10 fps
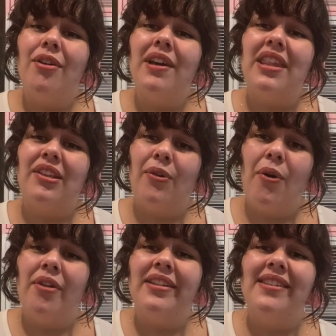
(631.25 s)
with
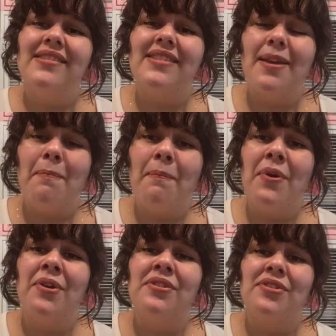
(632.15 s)
golden
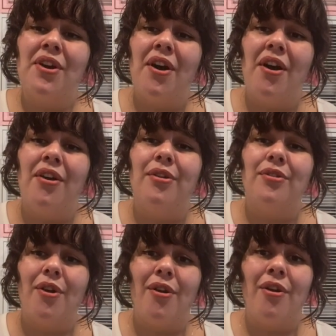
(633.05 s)
slippers on
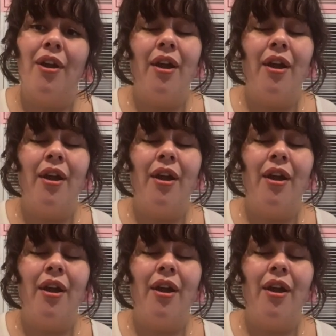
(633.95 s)
her.